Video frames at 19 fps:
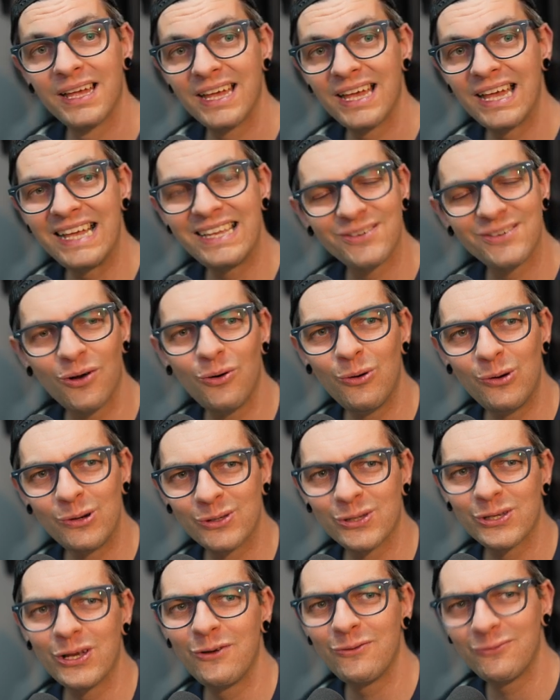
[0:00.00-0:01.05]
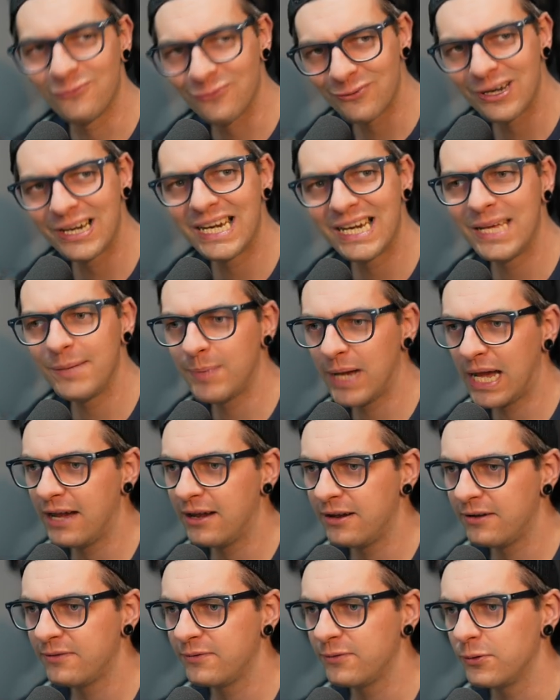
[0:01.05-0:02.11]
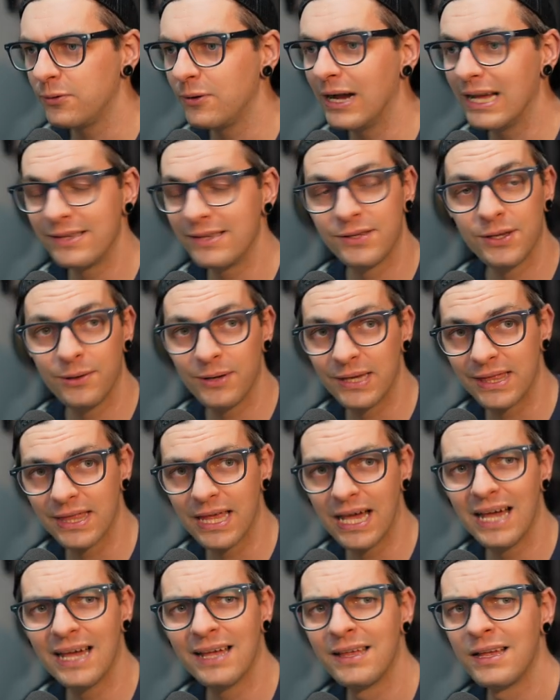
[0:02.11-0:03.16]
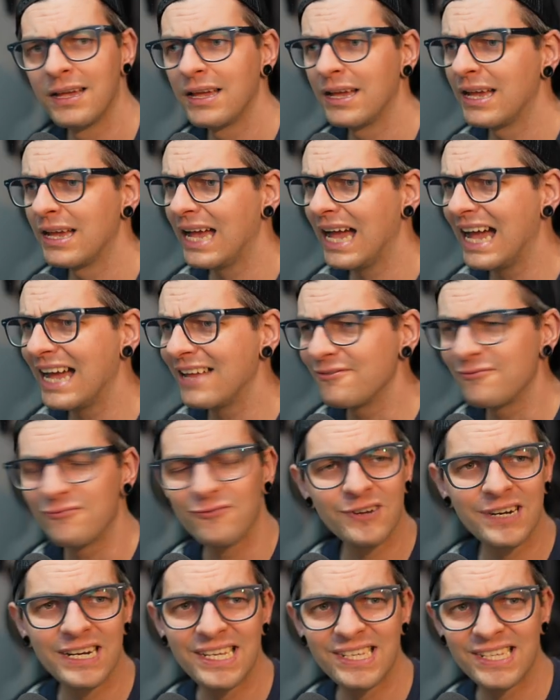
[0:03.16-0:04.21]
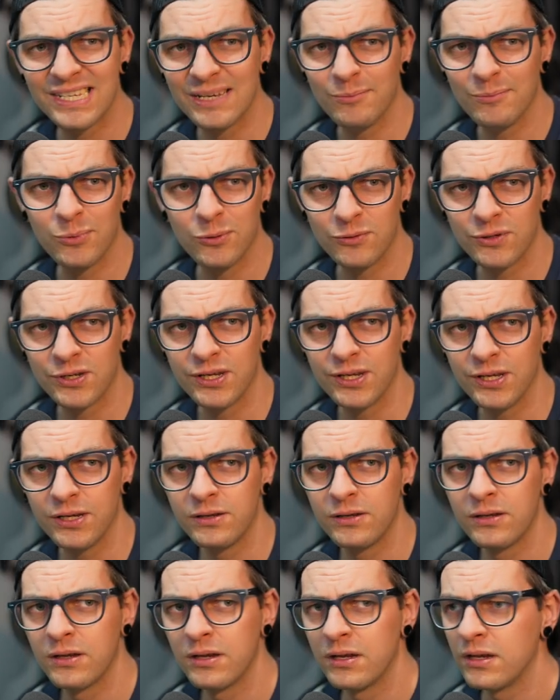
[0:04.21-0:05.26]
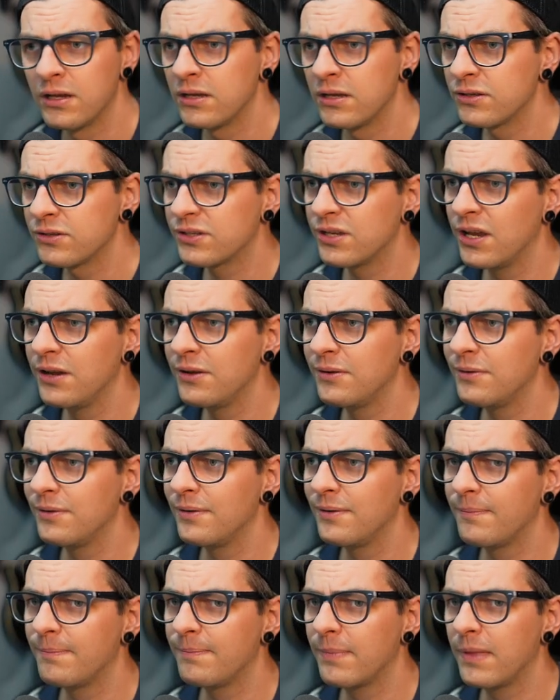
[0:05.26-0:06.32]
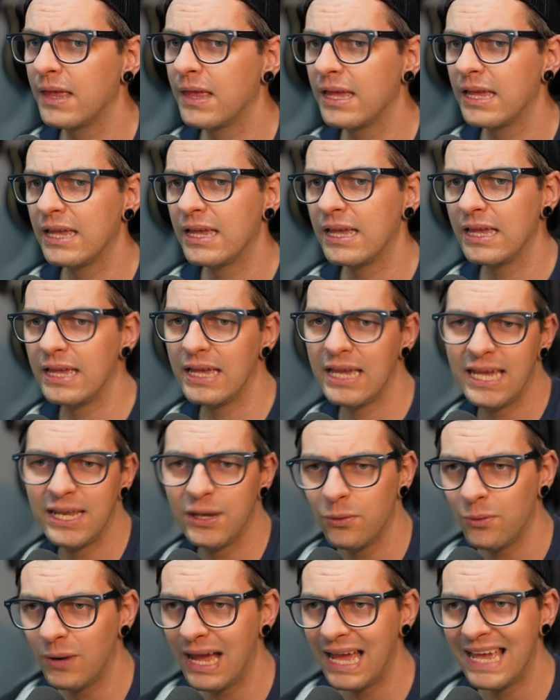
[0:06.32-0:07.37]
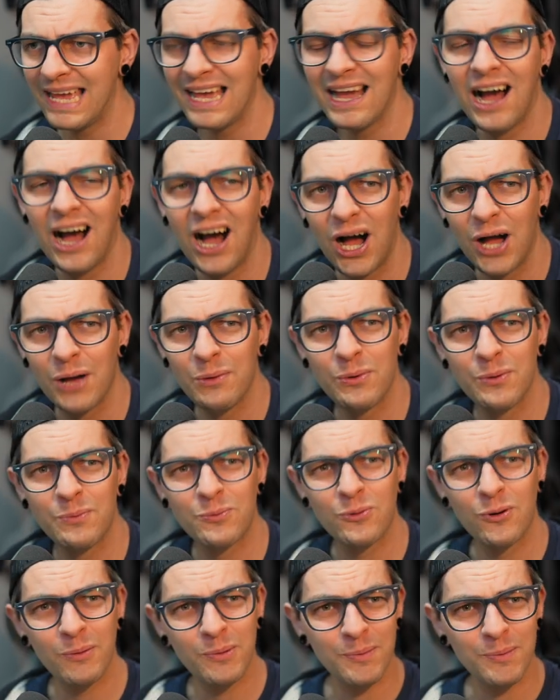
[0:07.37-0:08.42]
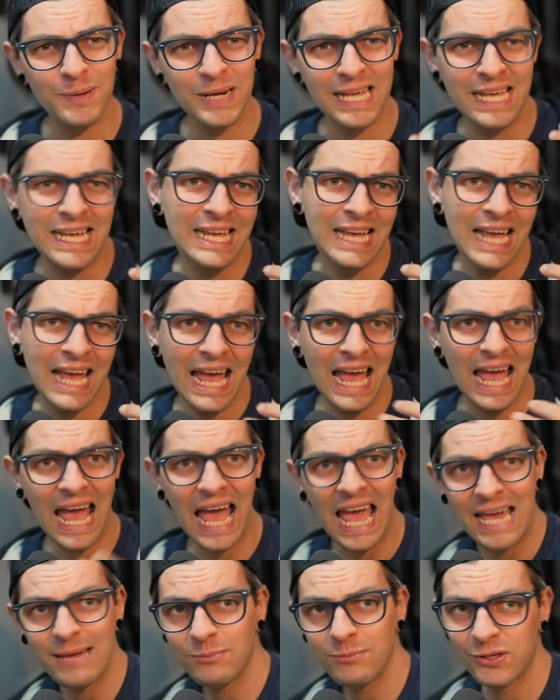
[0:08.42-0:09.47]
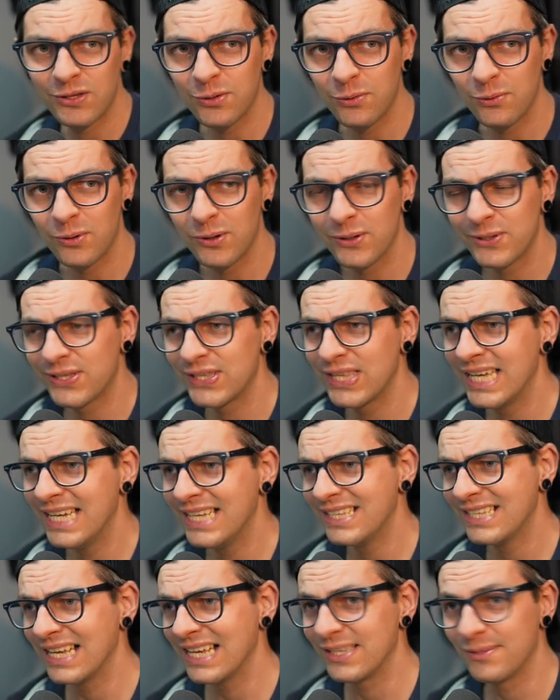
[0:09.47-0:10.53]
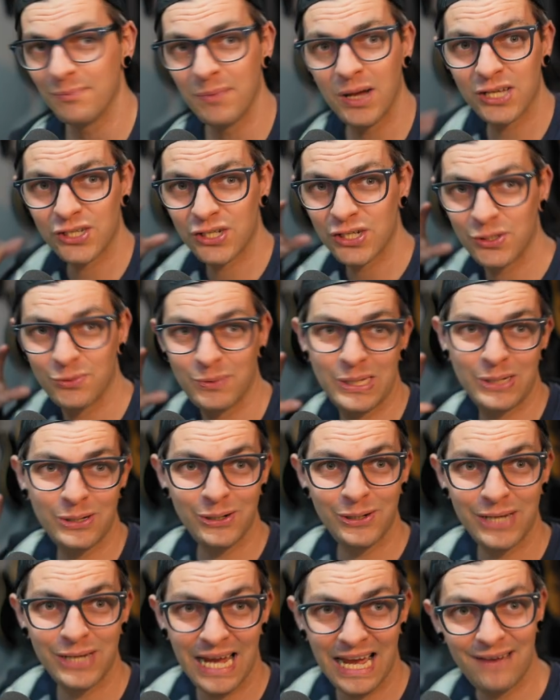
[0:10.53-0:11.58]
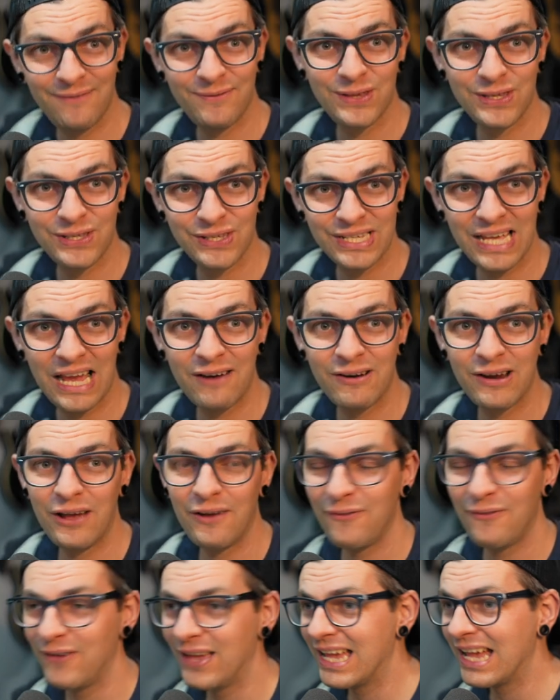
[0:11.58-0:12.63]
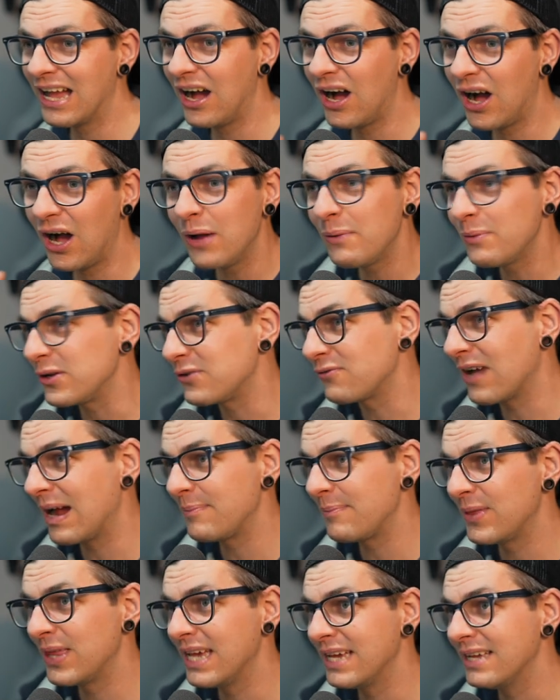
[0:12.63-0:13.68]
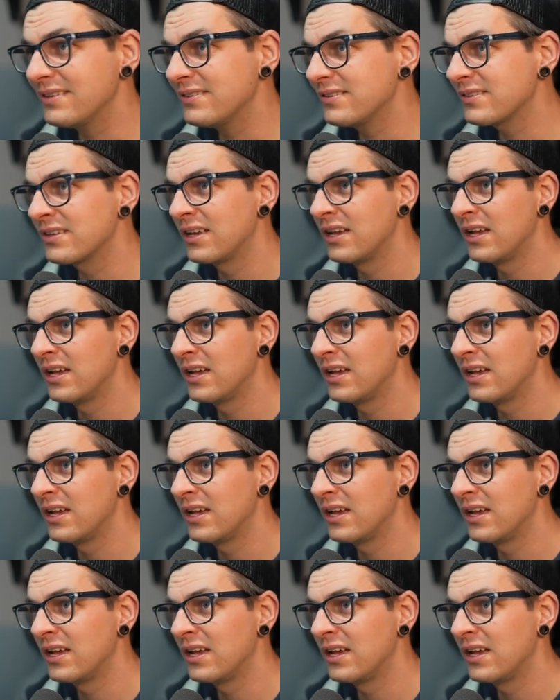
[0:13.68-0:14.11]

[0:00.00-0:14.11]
it's also really powerful at doing that and really simple to do. So in a way, I would probably aim towards this as much as we could have the stereo thing. I would grab this.